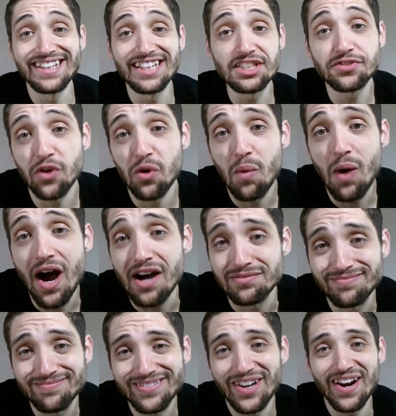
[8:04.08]
At least for a
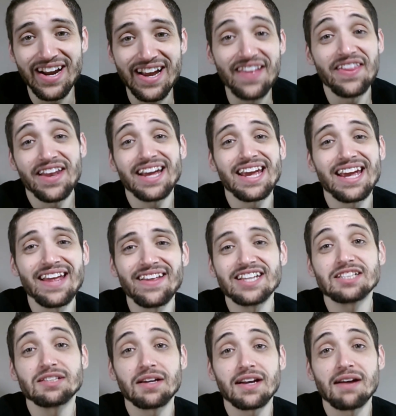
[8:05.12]
while, all right? And then
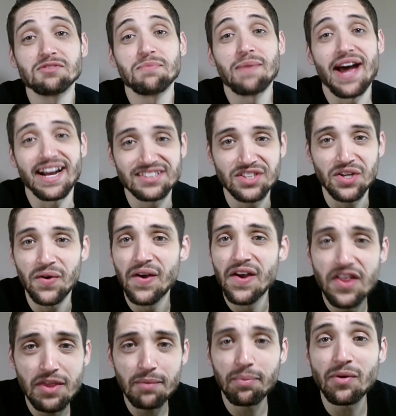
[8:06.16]
it comes back. So
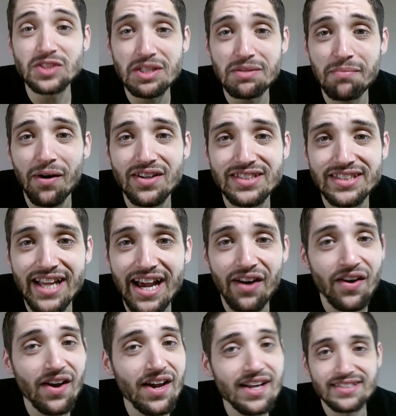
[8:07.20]
the protein bars
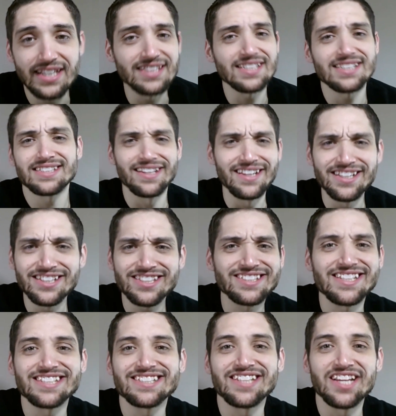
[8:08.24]
now taste as
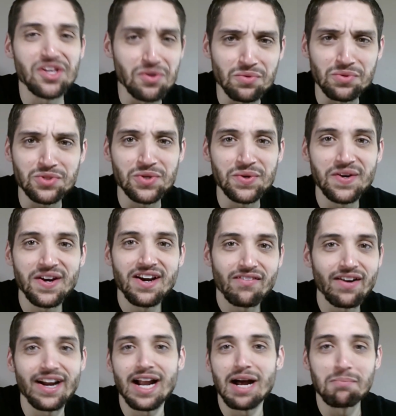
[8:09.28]
delicious as they used to,
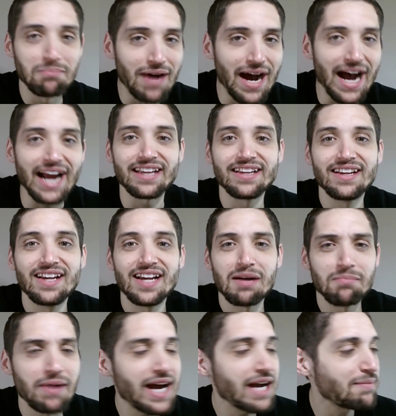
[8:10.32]
right? I'm back.
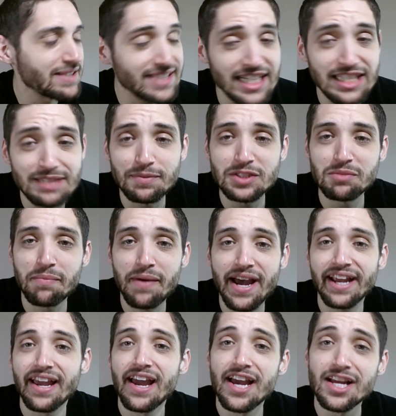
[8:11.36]
I'm back. My taste buds are
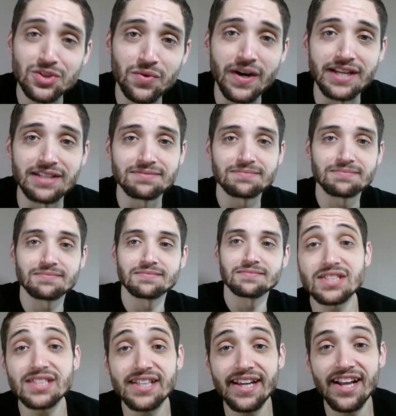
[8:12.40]
back. It's great.
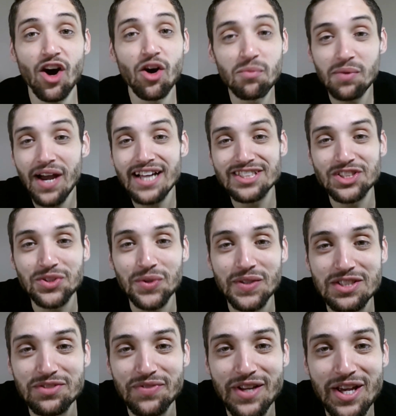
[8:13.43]
Once again, I hope you guys
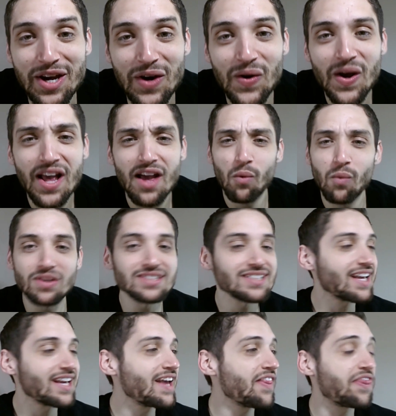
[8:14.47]
enjoyed this video. Once
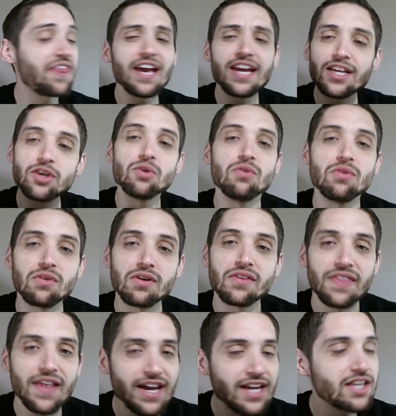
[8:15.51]
again, thank you.
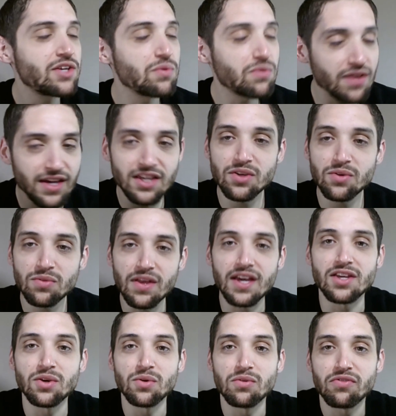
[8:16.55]
Thank
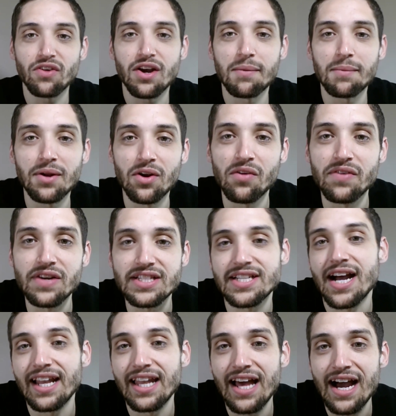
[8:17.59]
you for coming on over to
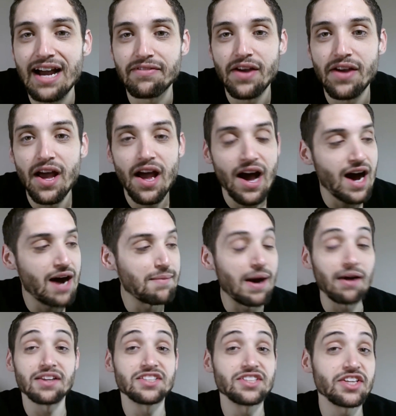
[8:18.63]
Ty Live.
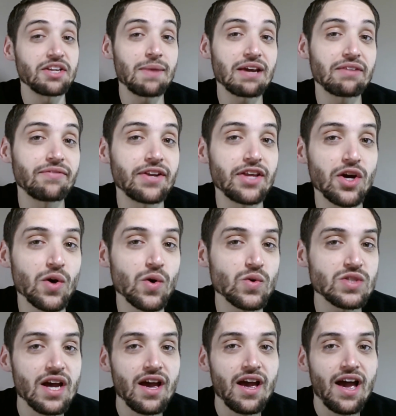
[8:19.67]
I'll continue to make
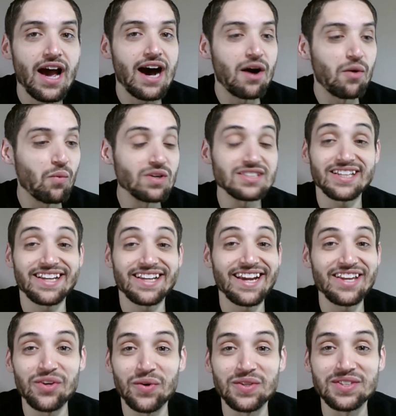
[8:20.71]
videos. Once
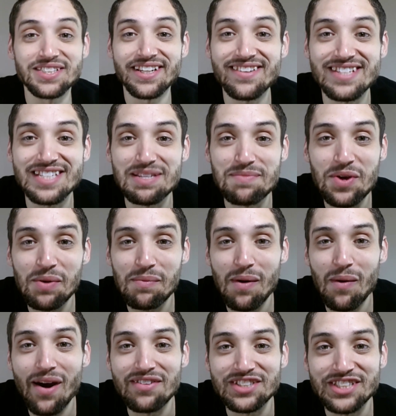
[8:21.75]
again, you'll continue to see me on
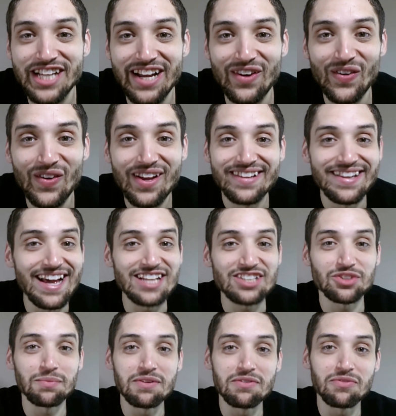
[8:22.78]
my wife's channel,
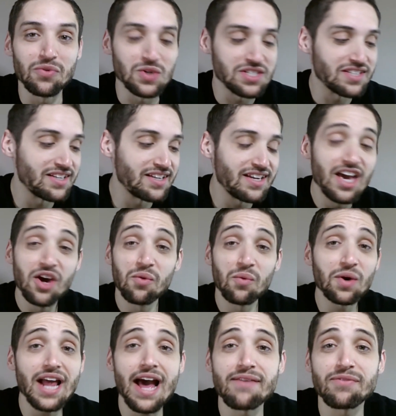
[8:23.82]
Natural Me 4C.
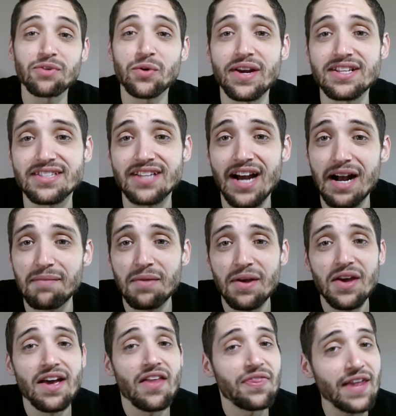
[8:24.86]
We're going to have a great time.
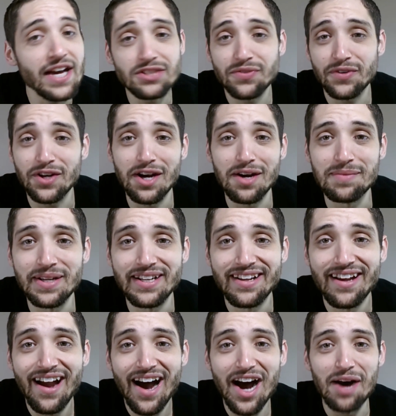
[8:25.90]
Thanks for coming,
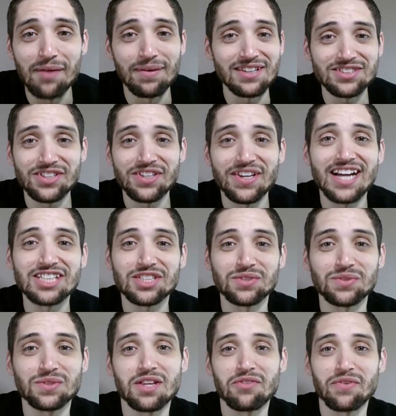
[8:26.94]
and I'll see you guys
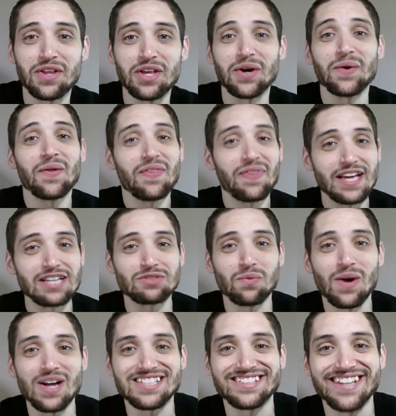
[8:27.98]
soon in another video. Thanks
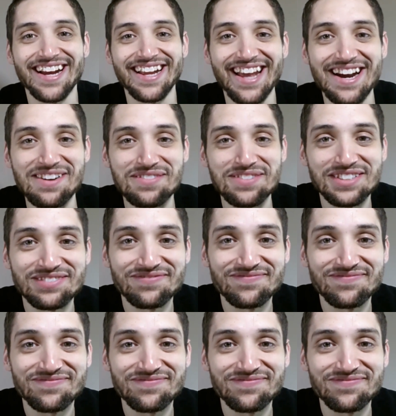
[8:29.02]
for watching Ty Live.